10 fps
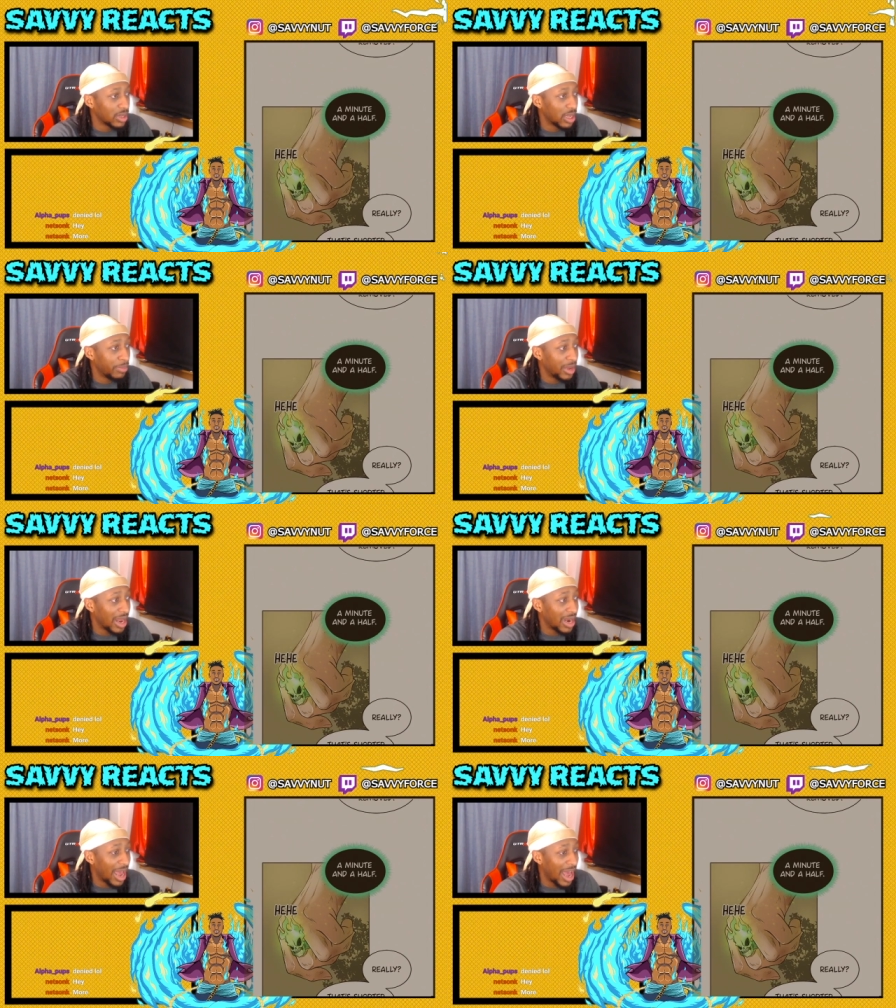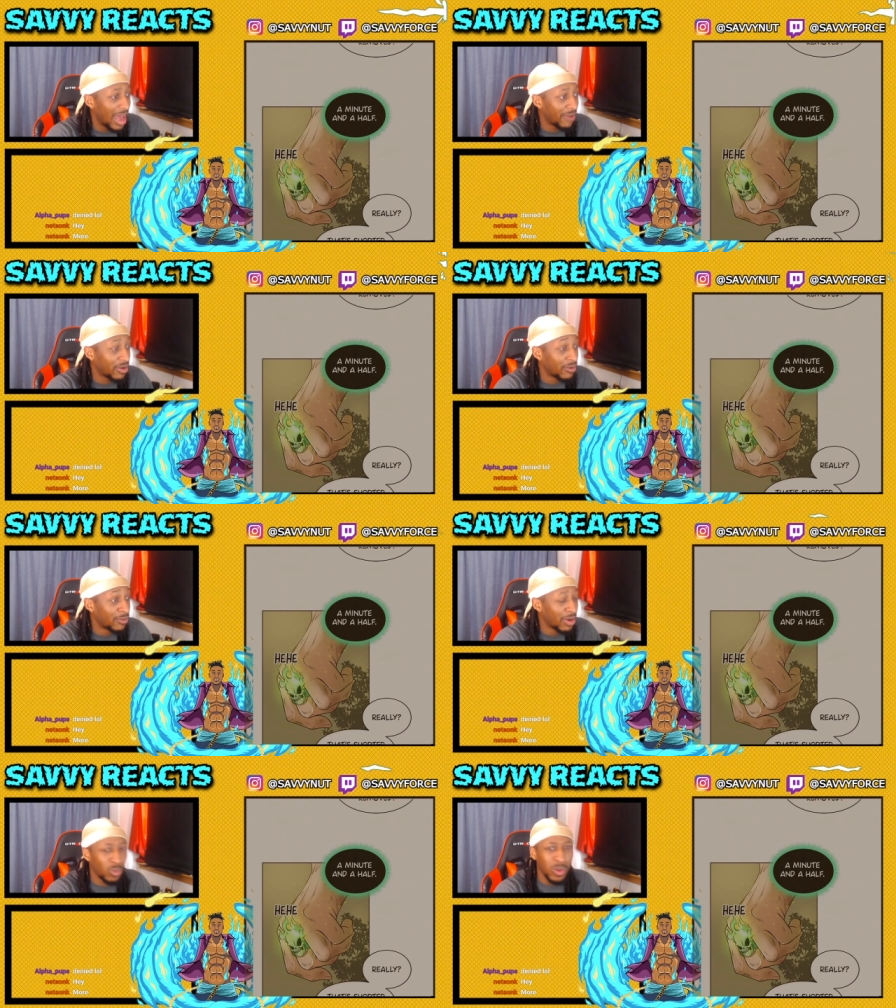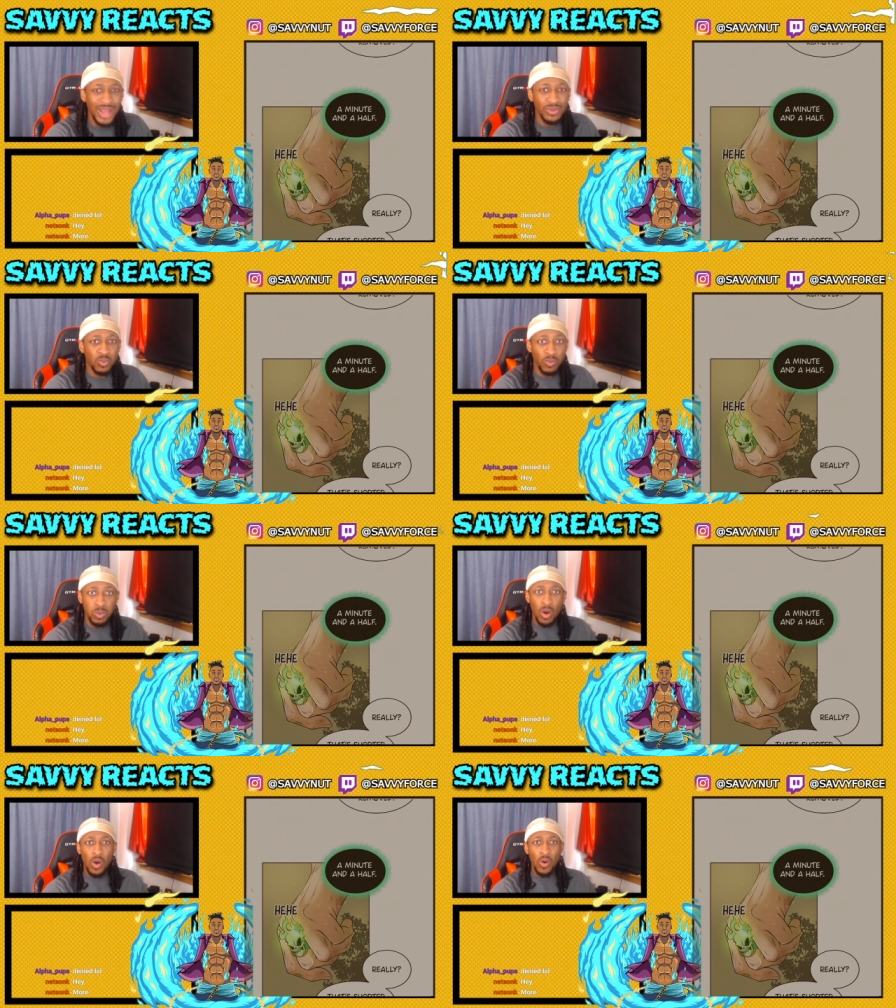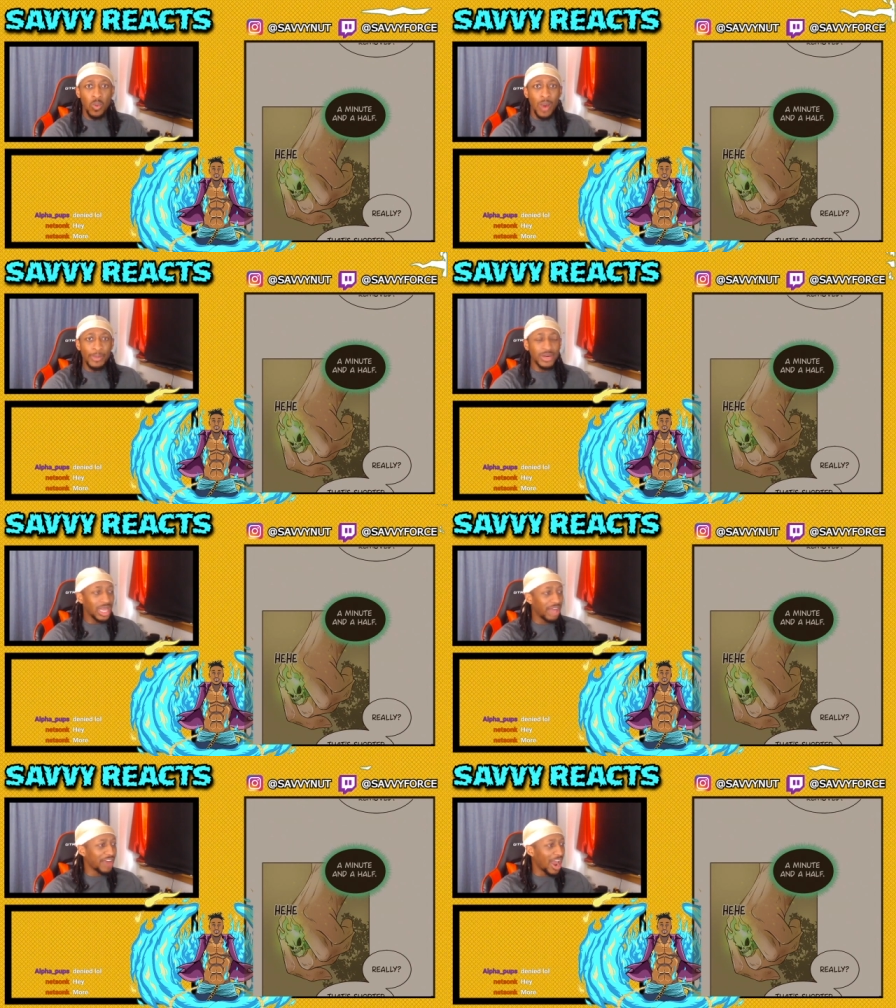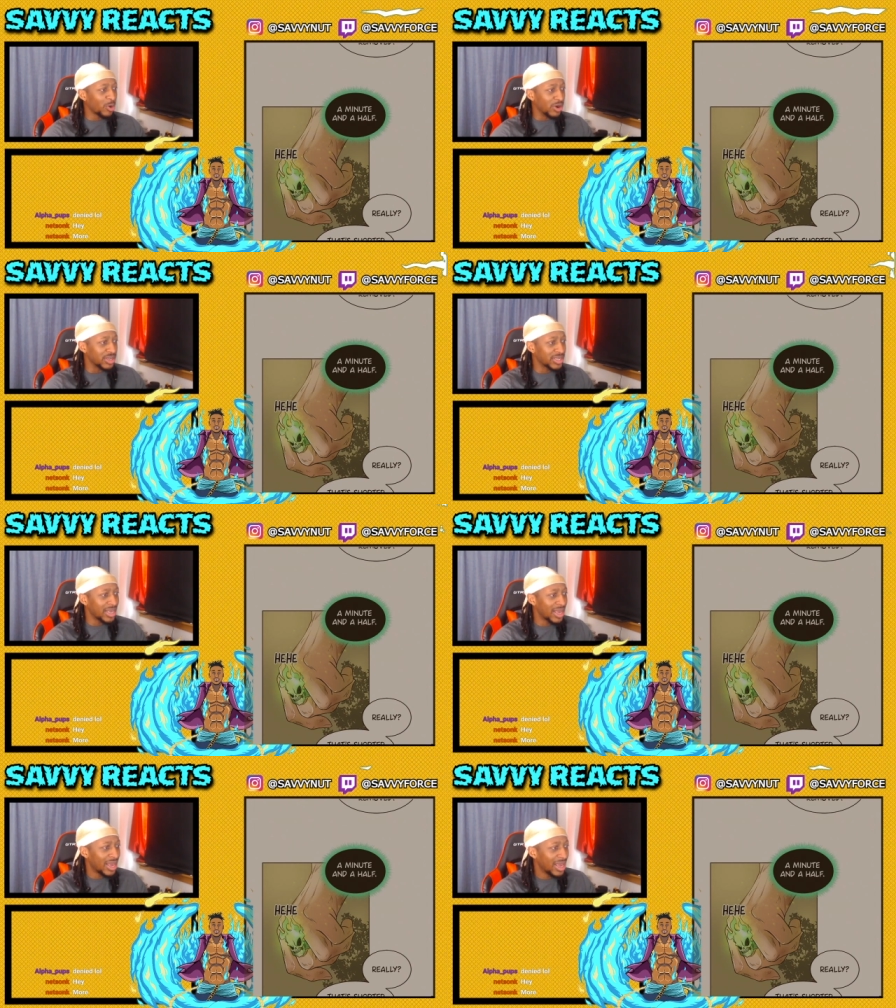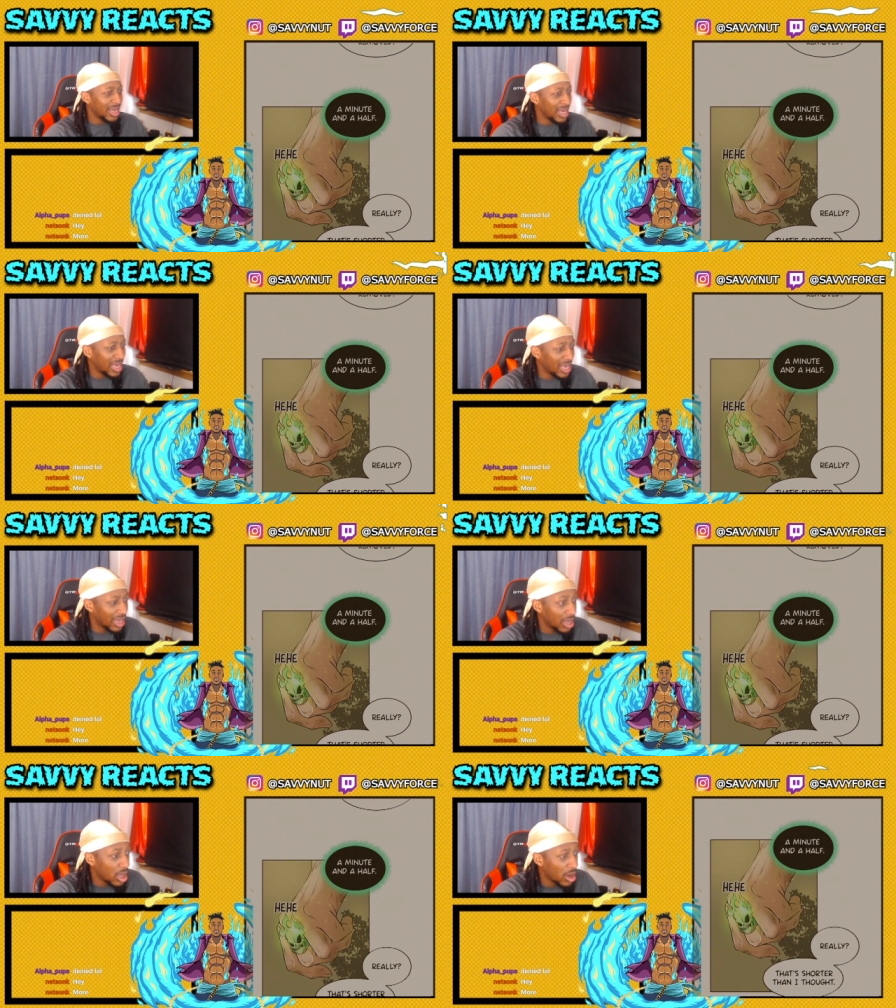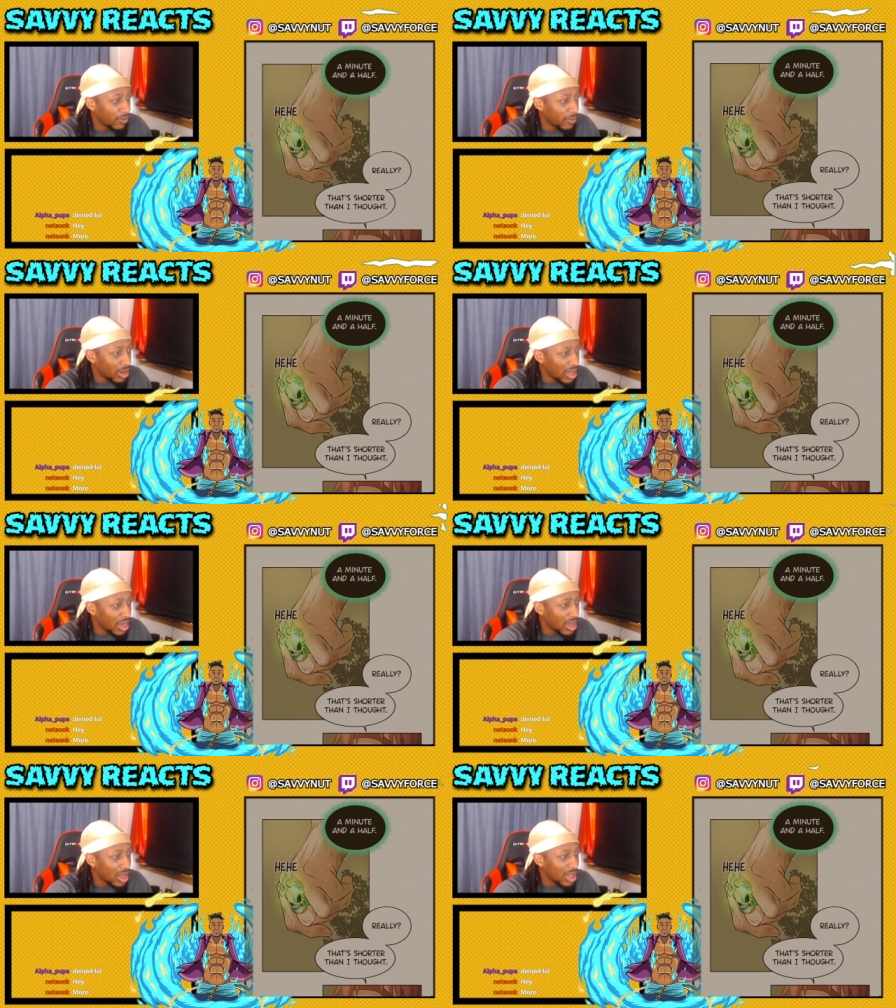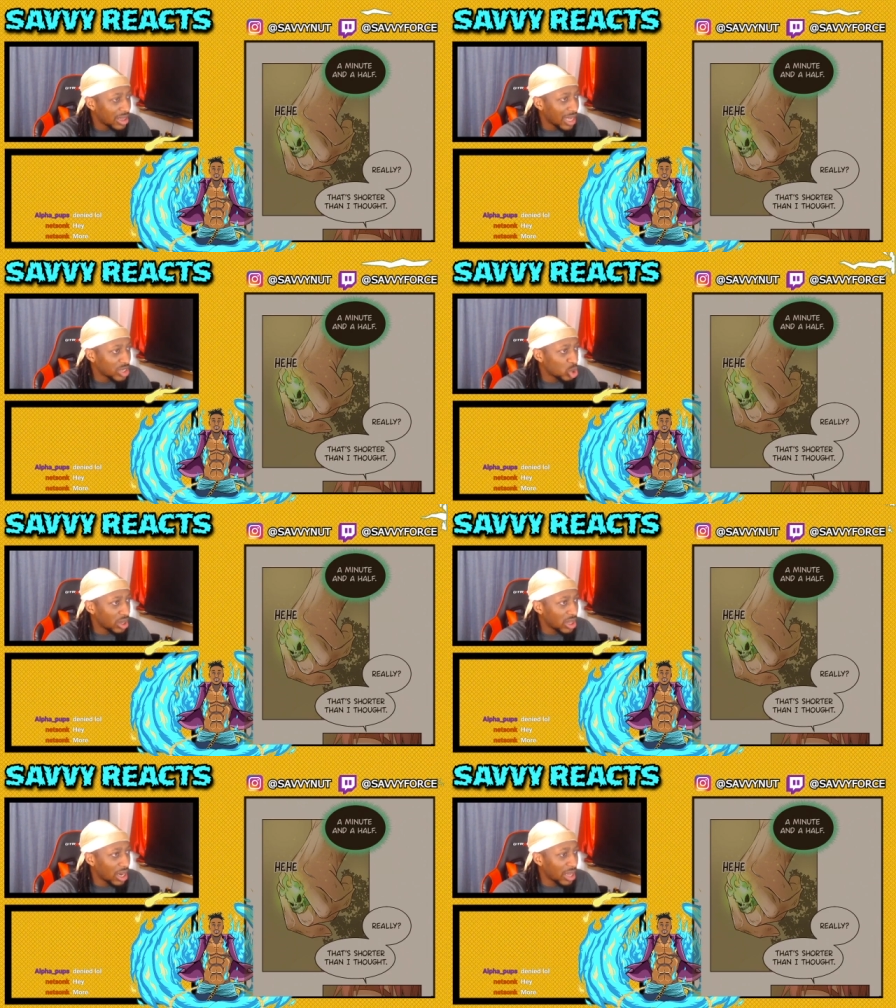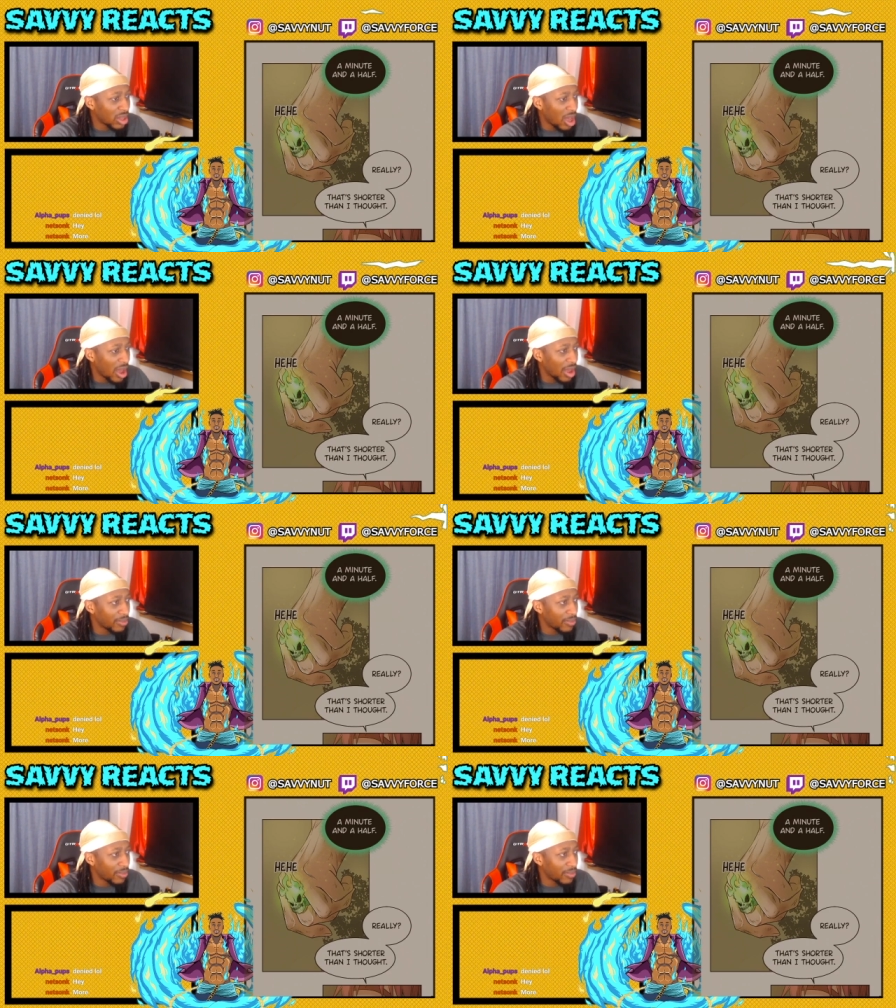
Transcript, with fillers: A minute and a half. R what? Whoa, Robin did eleven hours. Hee hee. Really? That's shorter than I thought.